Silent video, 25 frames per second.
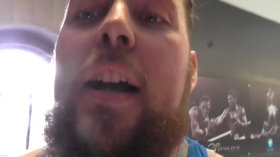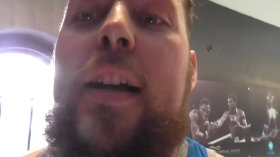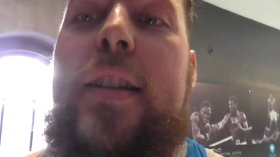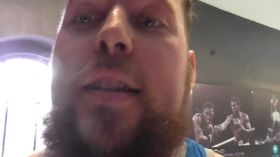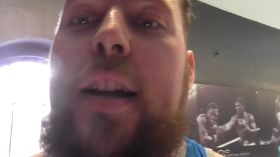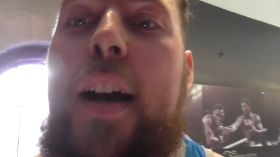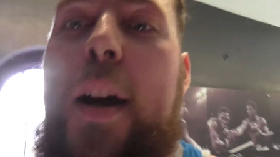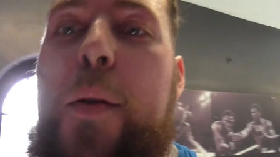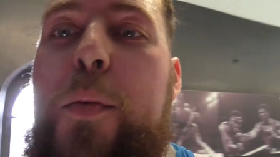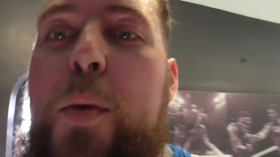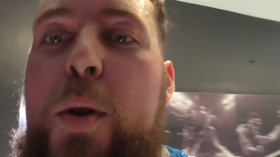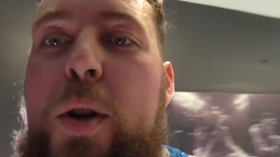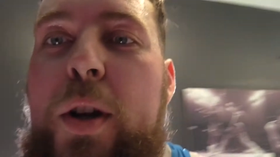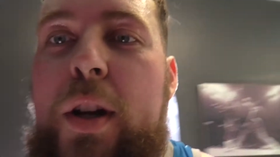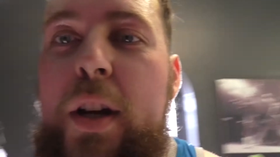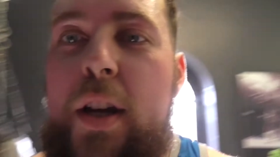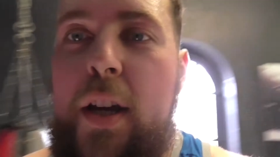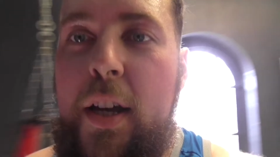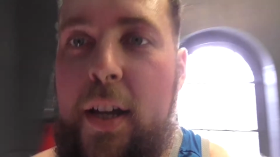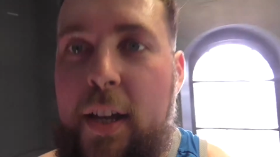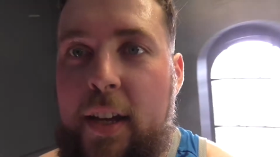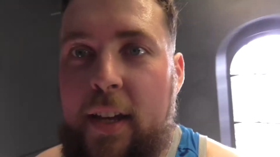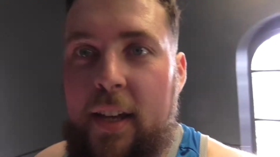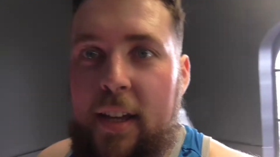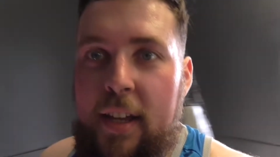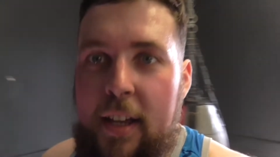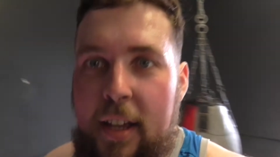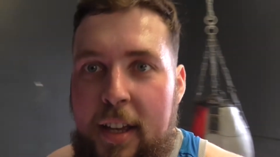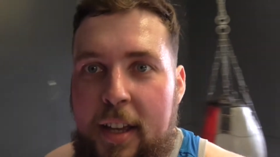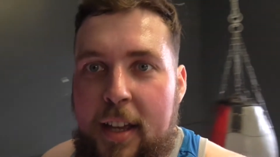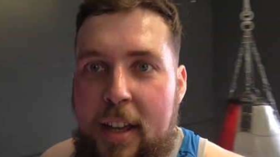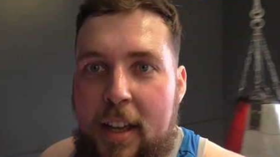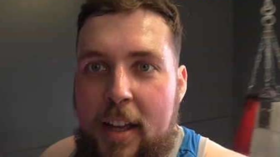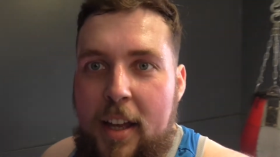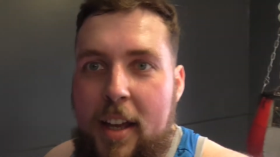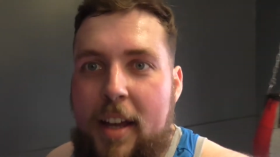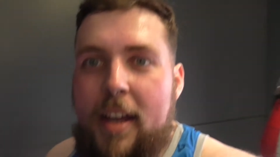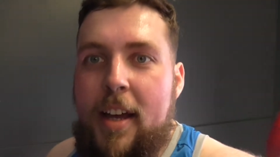That's hard work.
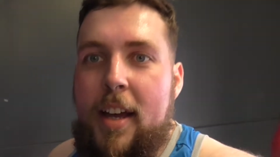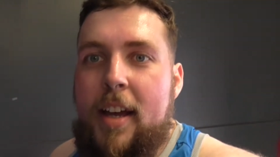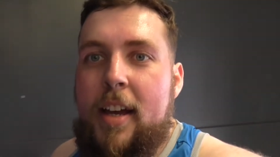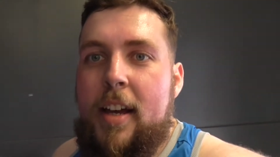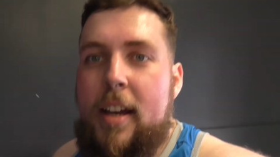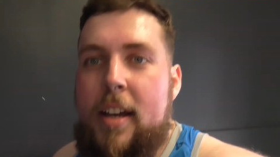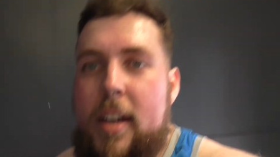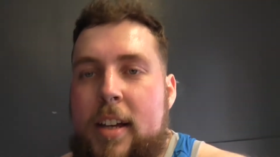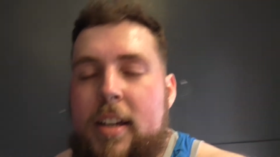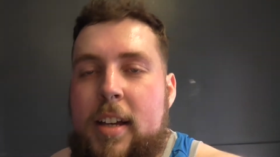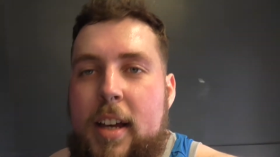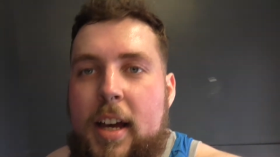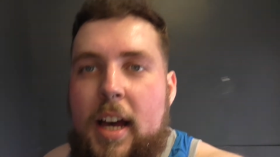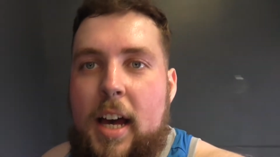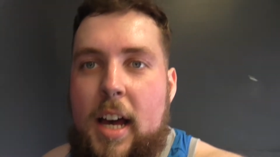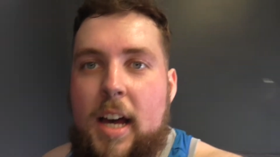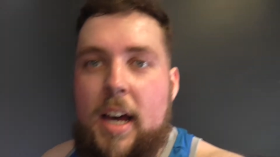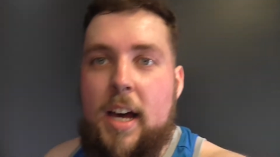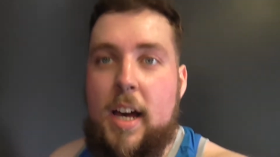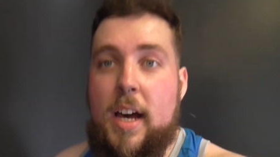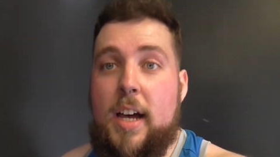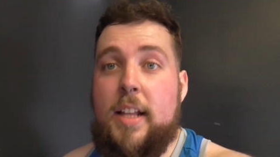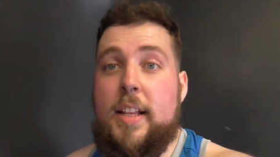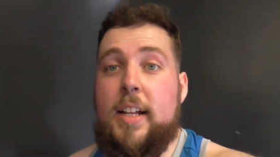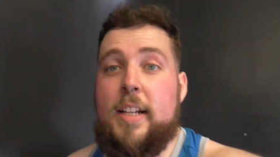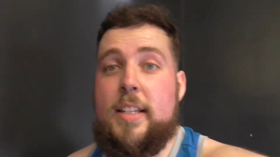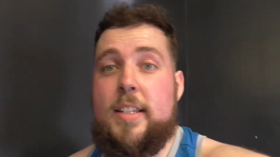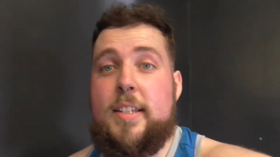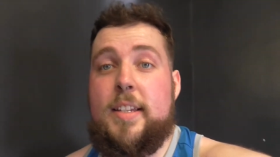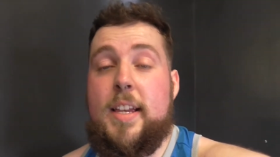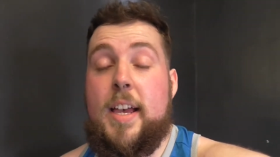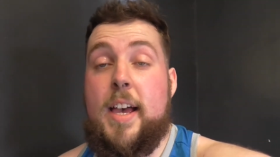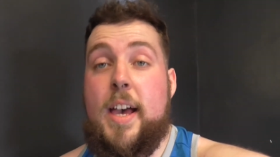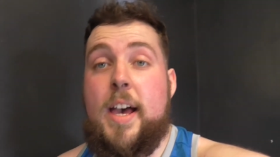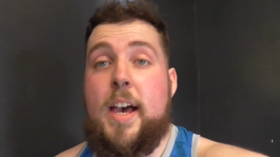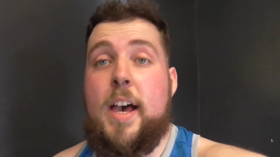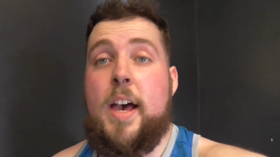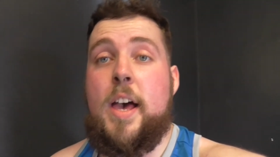
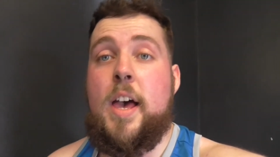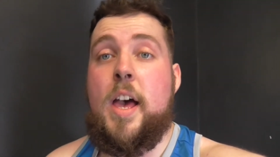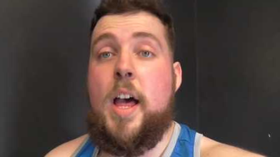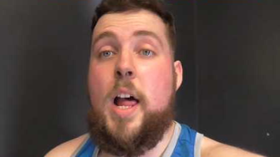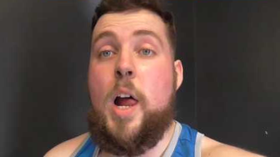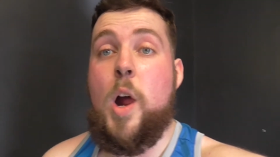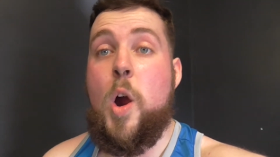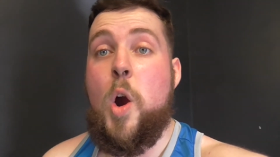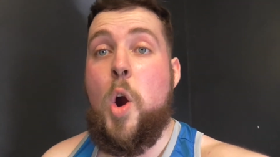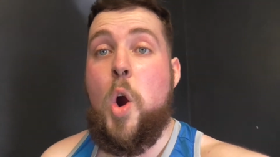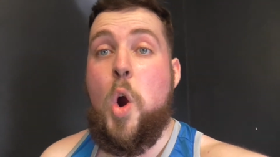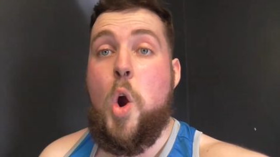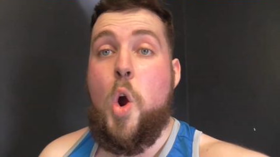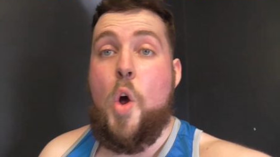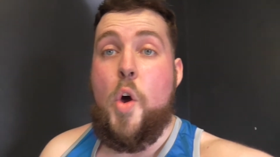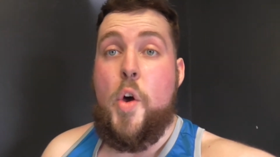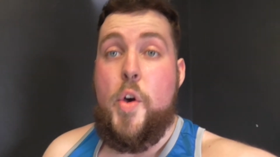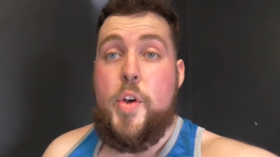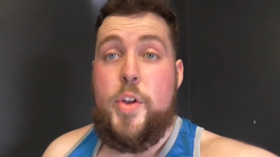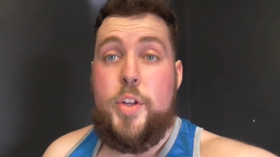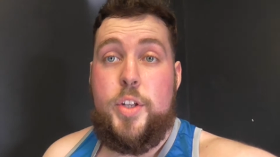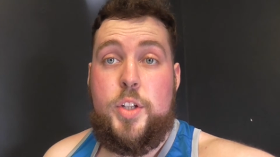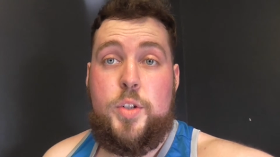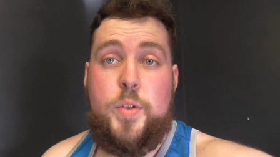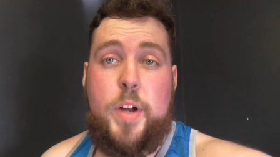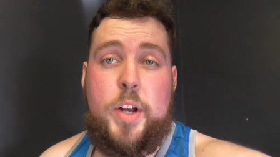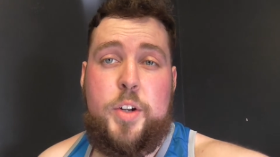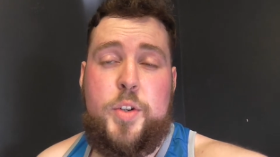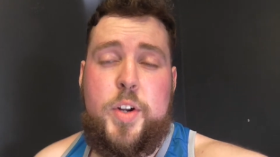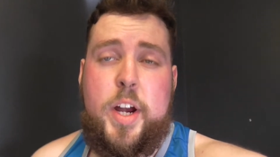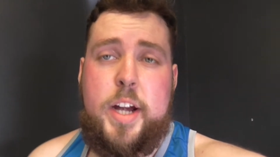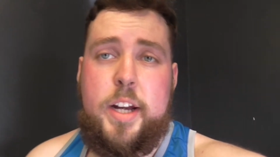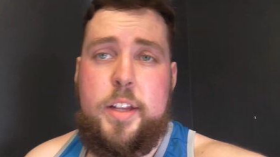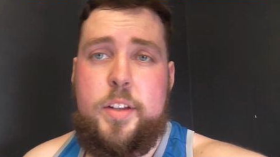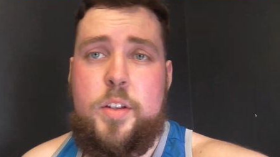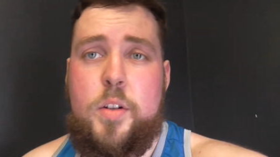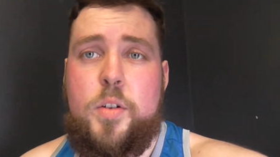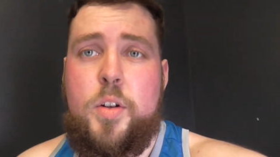That's uh, strength
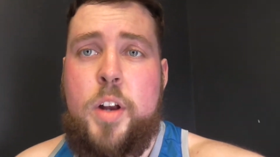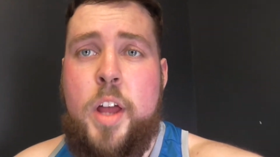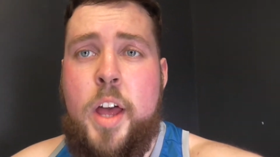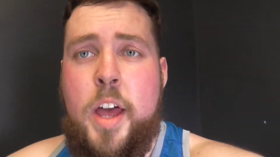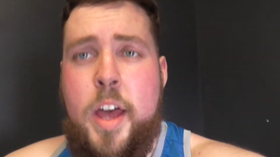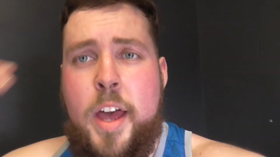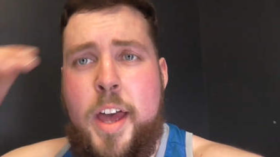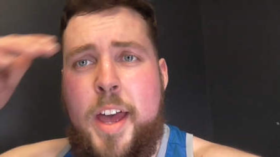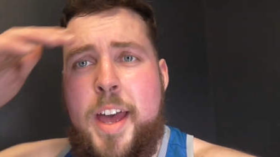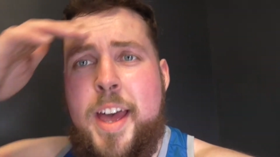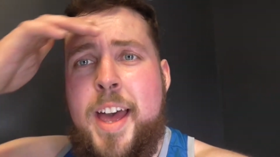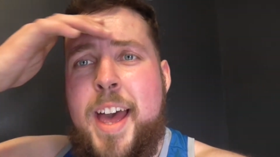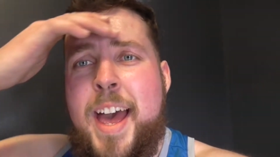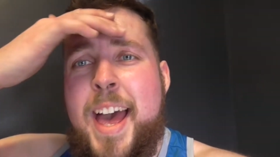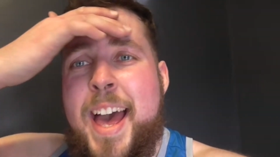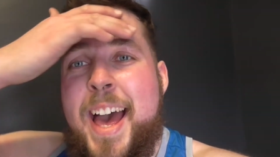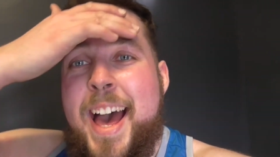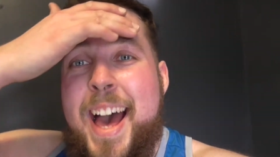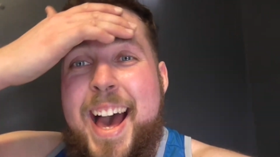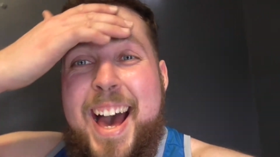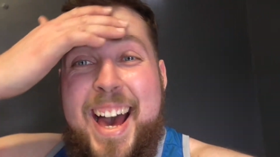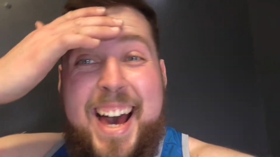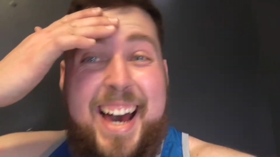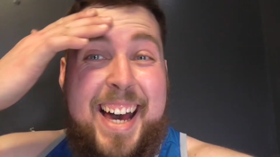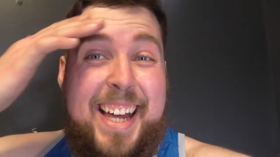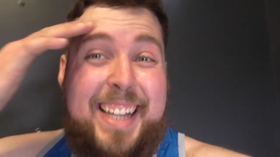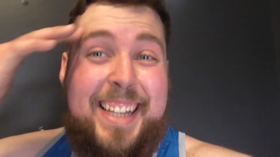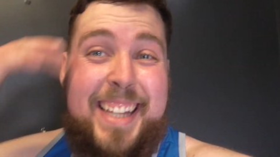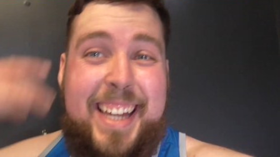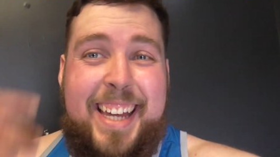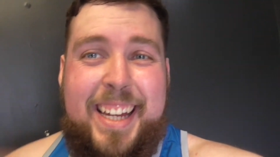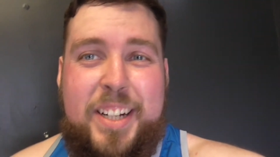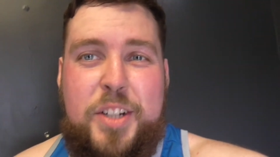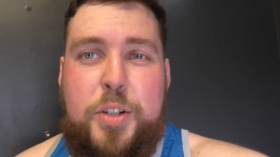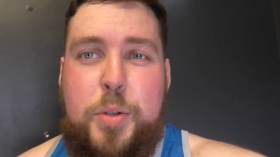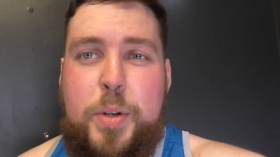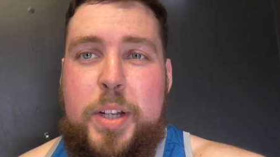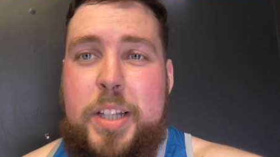training done, and
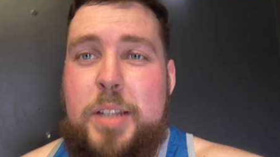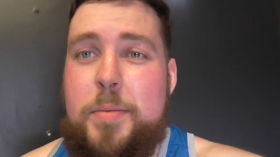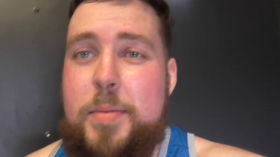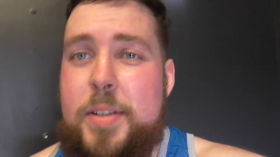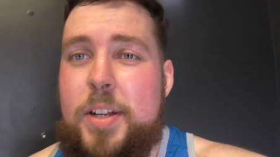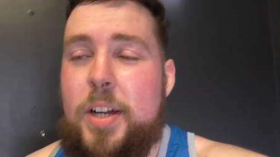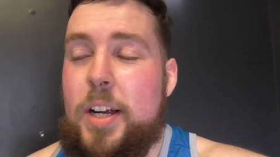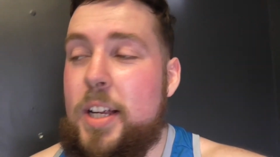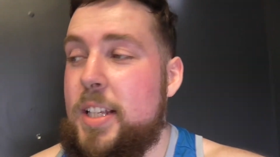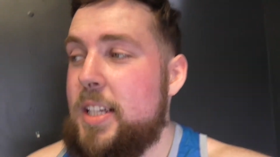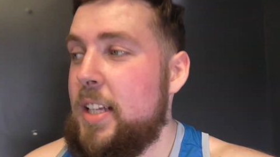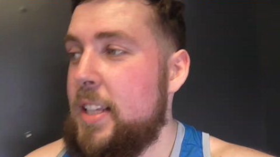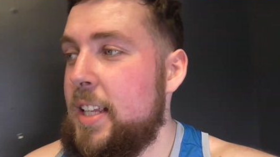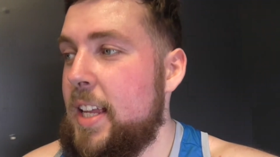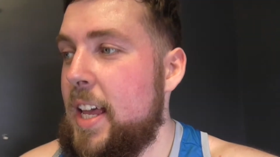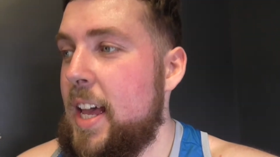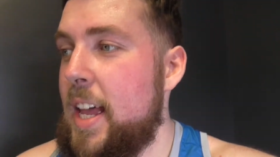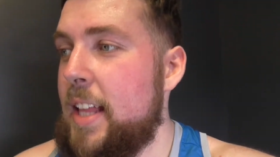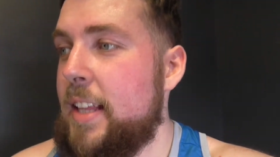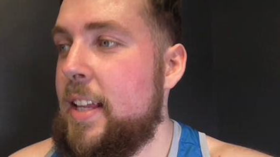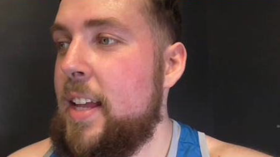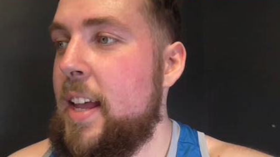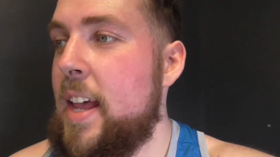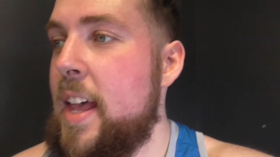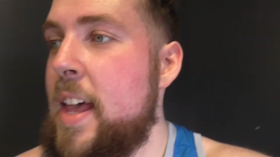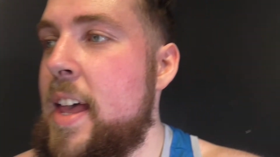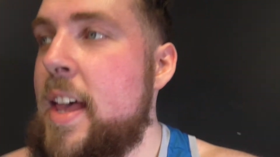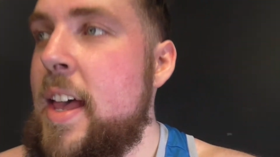uh, threw in some circuits at the end.